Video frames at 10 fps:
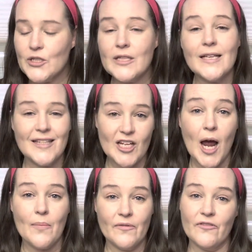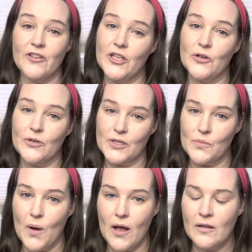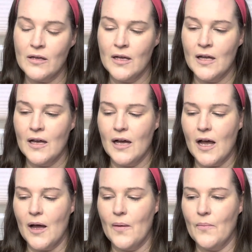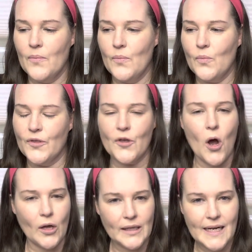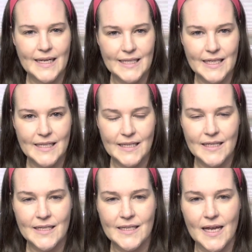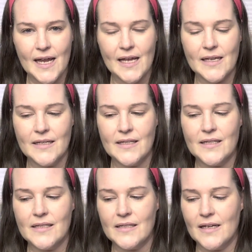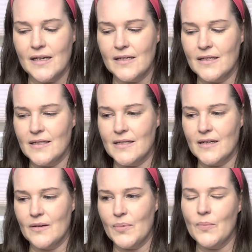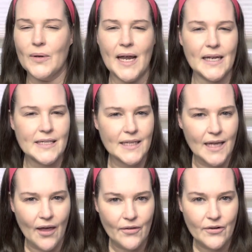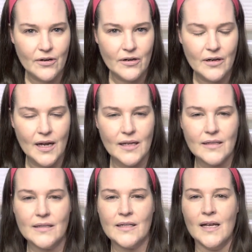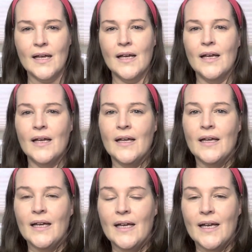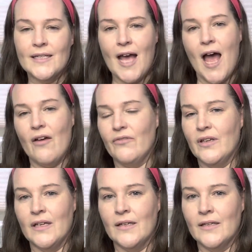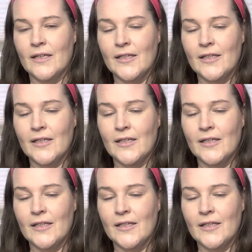like the time of the year as well, with the holiday seasons and people getting together and having